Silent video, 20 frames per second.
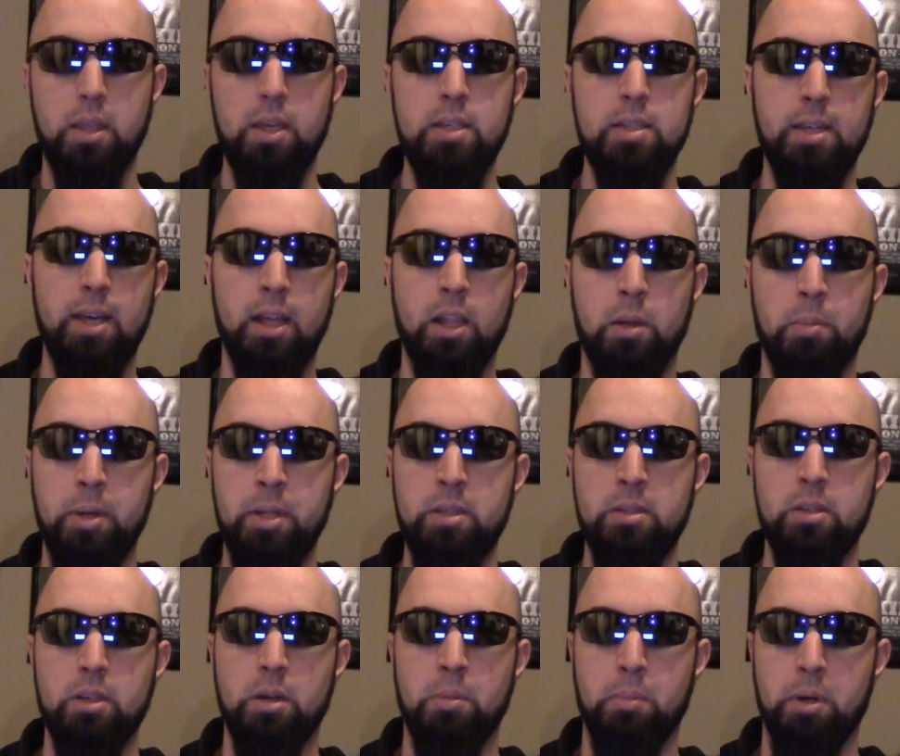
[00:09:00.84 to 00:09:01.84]
These
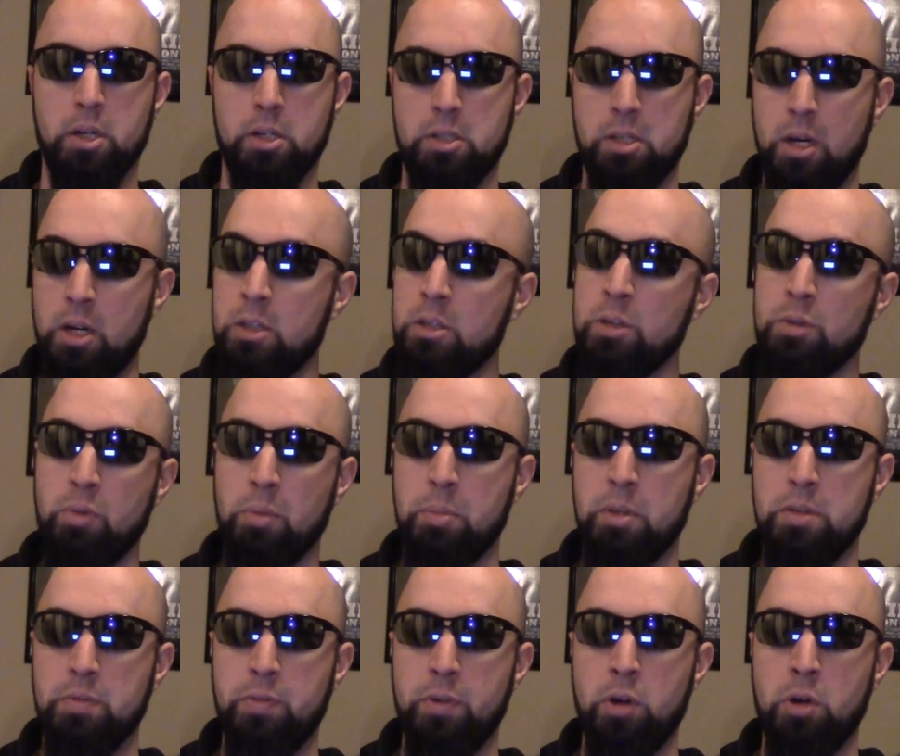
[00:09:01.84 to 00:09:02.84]
elements, amongst others from
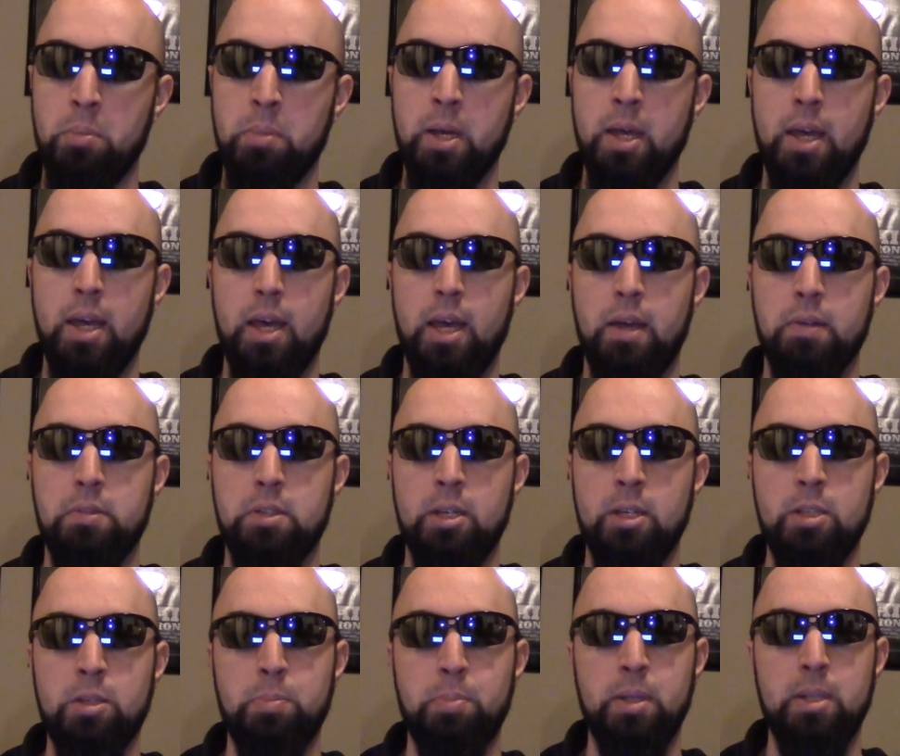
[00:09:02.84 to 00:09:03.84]
this film, have
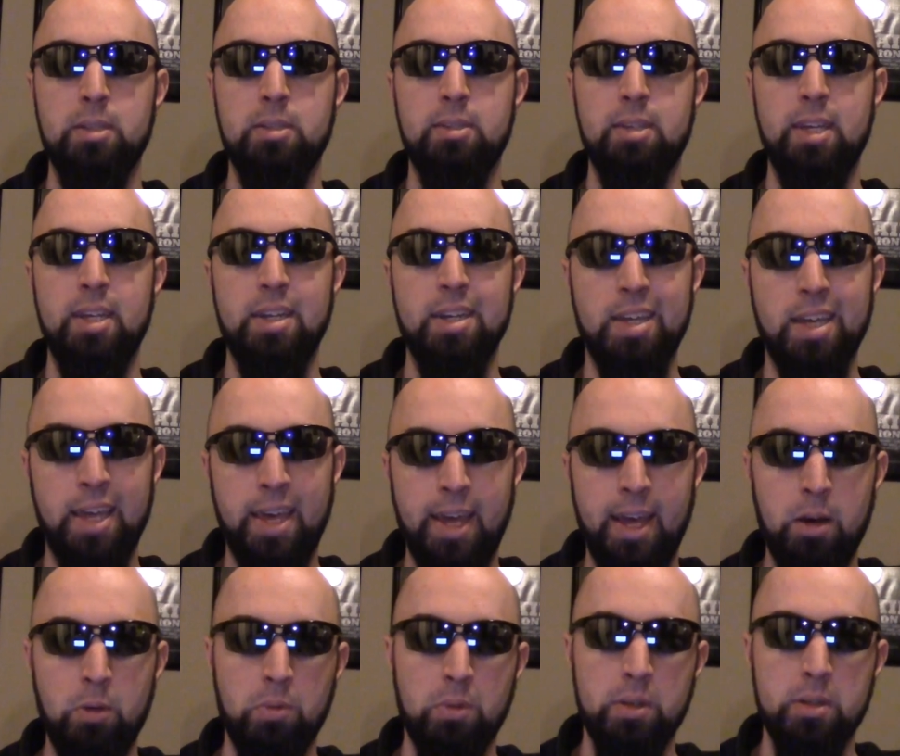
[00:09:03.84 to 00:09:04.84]
since been seen
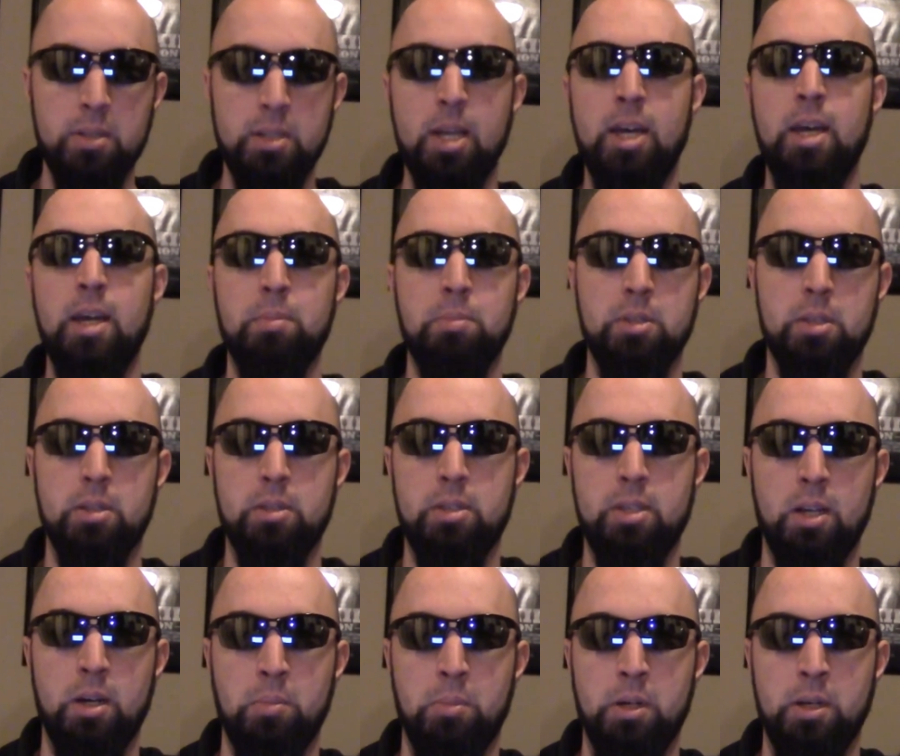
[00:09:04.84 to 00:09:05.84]
countless times in
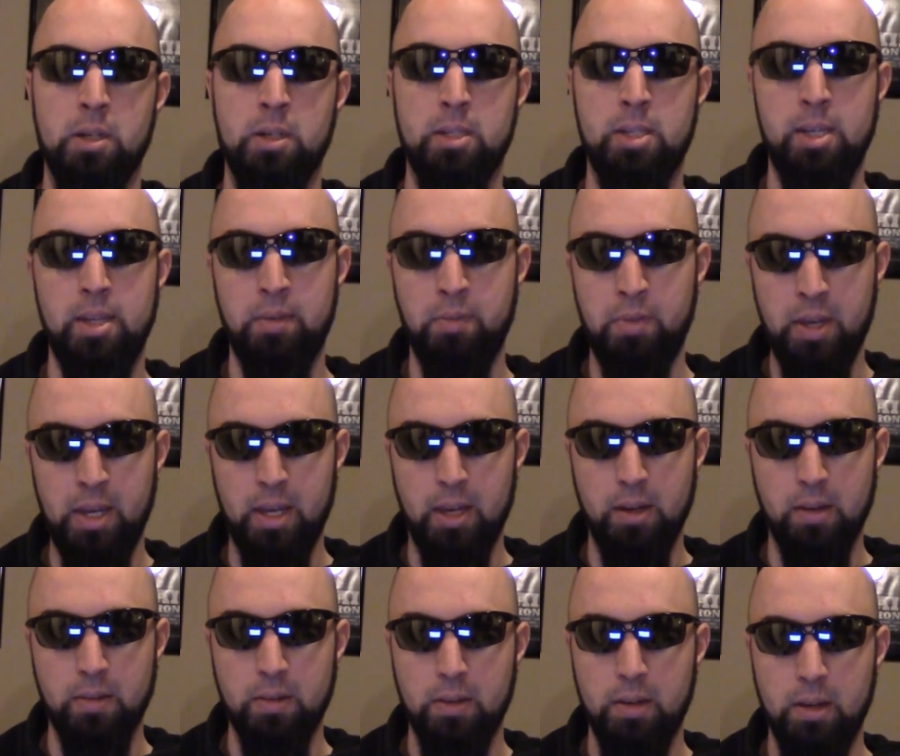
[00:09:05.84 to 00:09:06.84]
cinema and
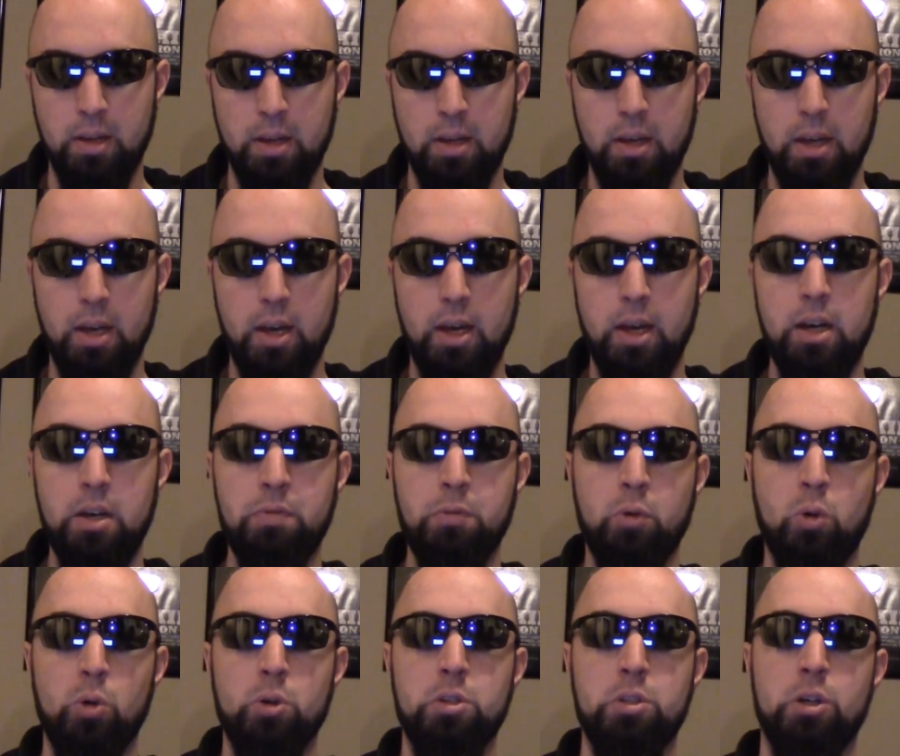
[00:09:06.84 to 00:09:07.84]
TV. Of
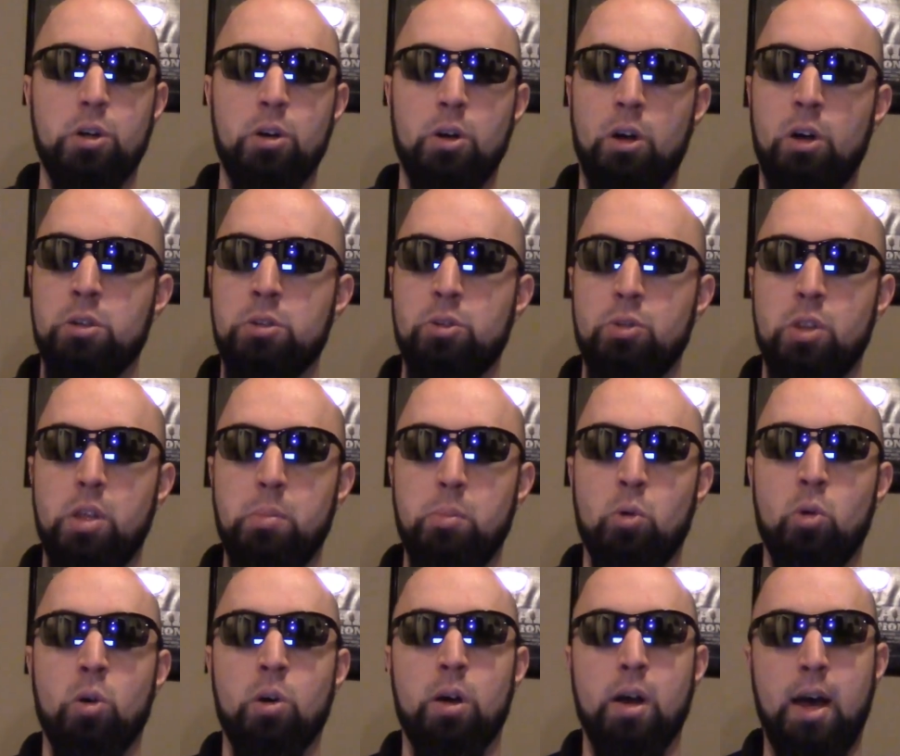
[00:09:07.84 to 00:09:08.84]
course, there are also the
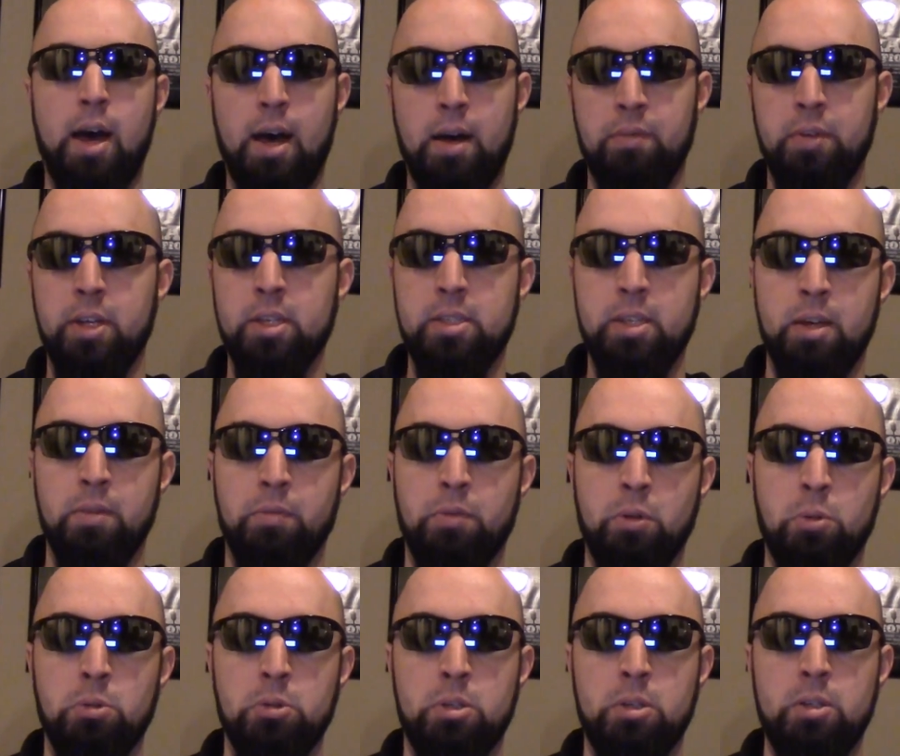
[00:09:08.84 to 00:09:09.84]
more obvious
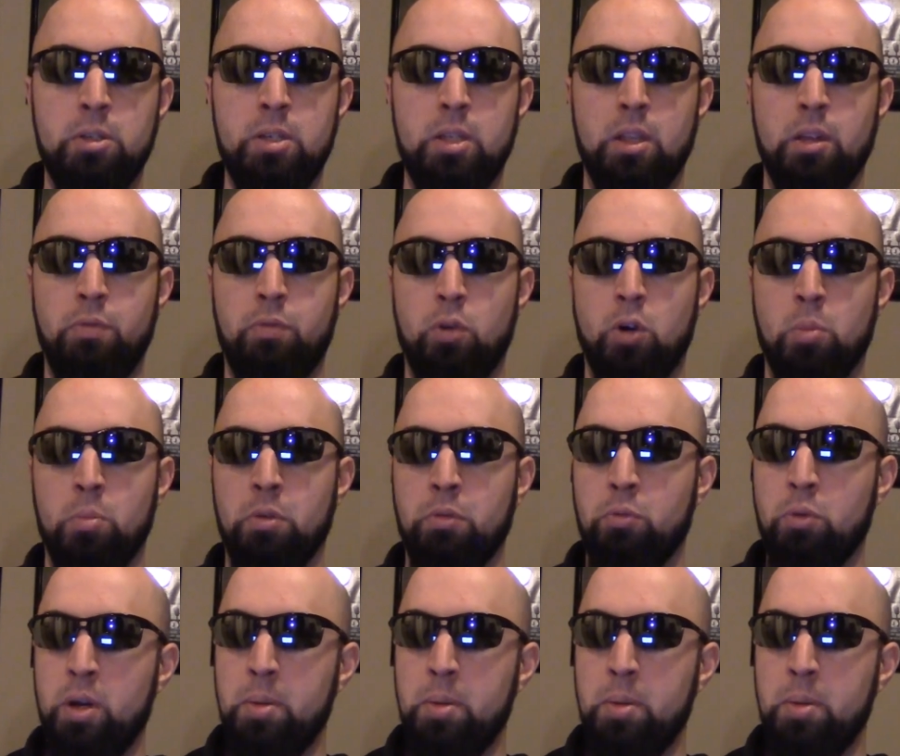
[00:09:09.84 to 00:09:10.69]
influences in the form of